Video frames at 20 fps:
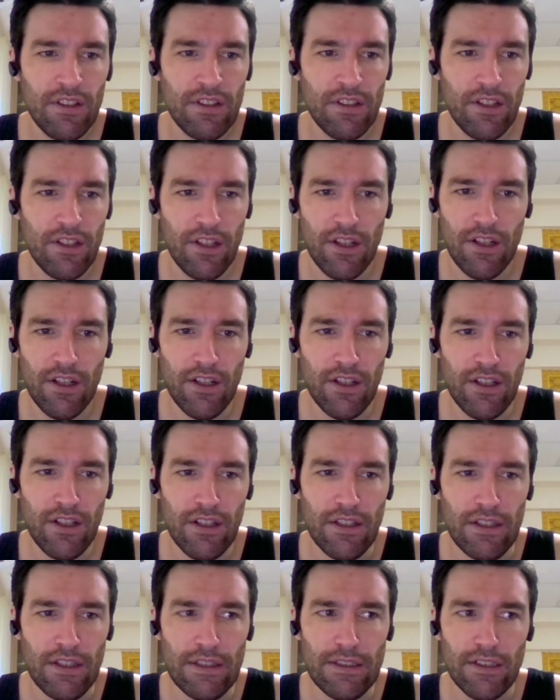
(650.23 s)

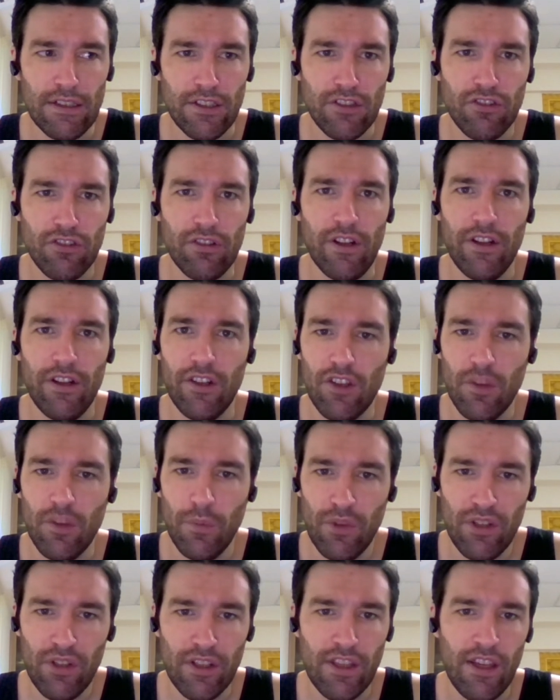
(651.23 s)
trying to
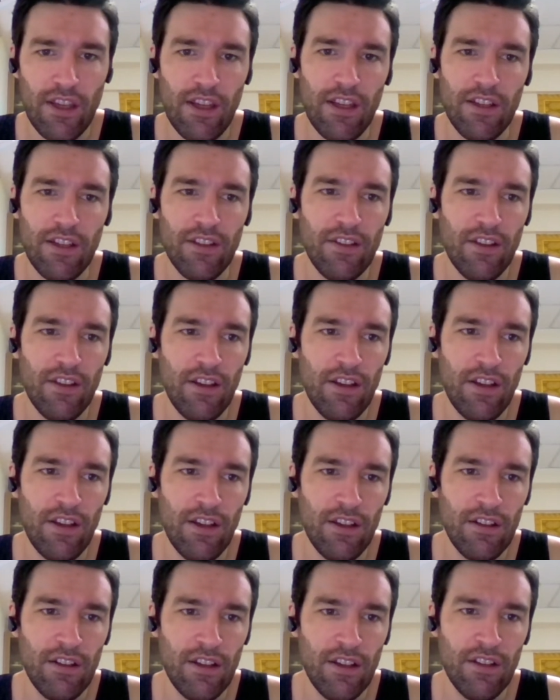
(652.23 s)
communicate
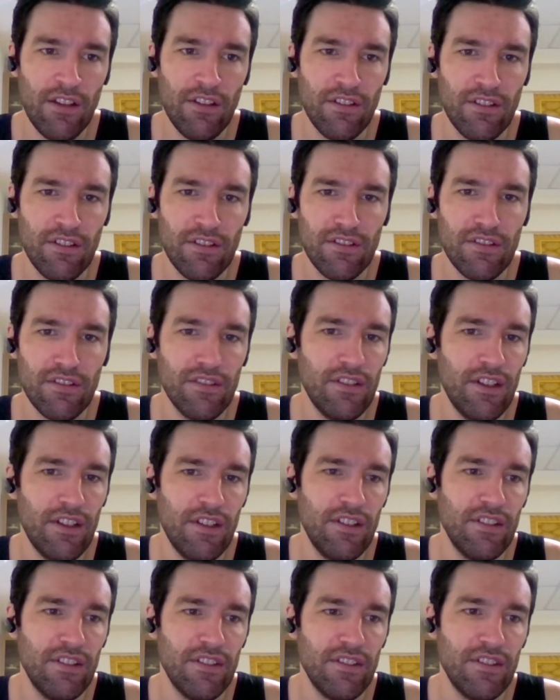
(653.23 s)
and
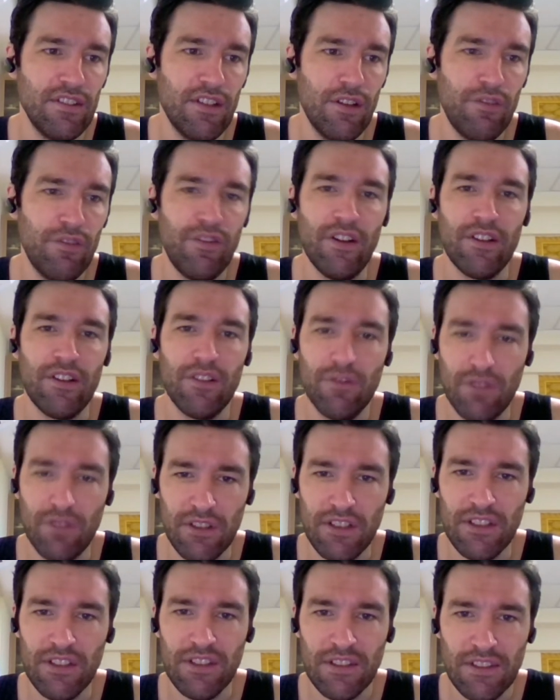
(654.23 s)

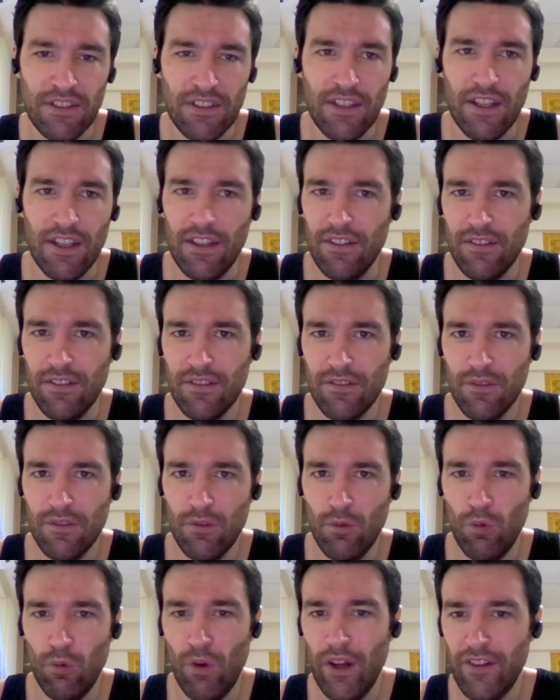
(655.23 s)
effectively get
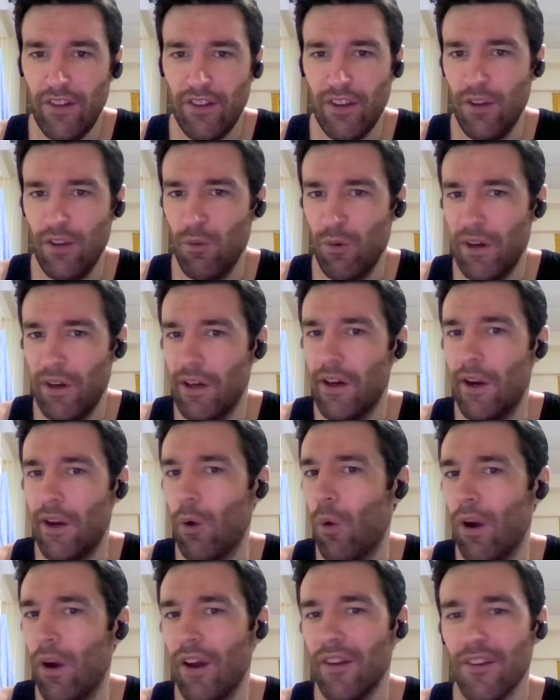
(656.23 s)
what and where I
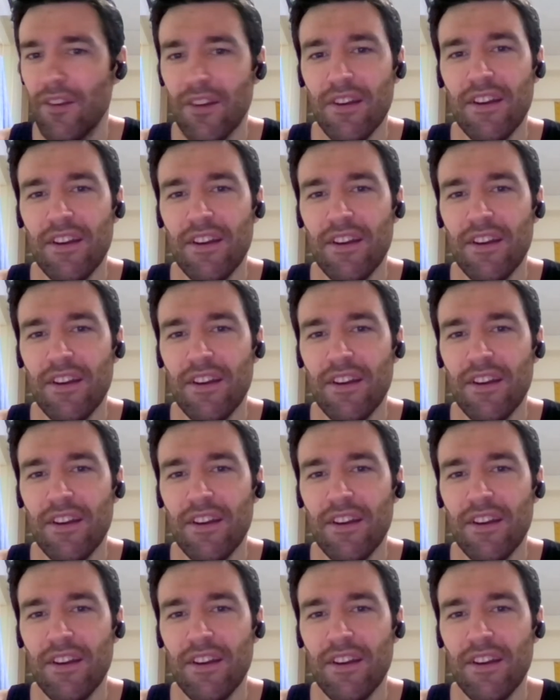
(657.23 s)
want.